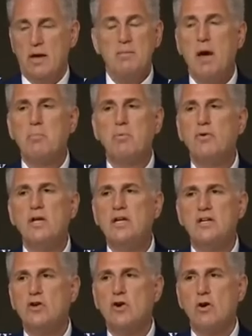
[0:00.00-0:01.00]
I'm not
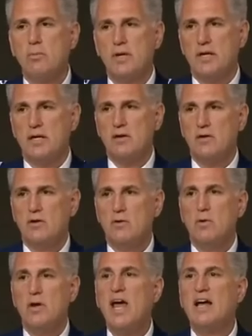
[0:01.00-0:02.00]
predetermining
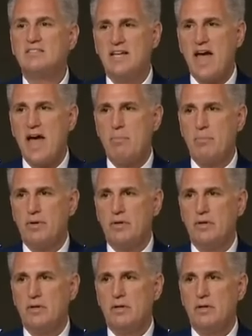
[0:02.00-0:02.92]
what has to happen.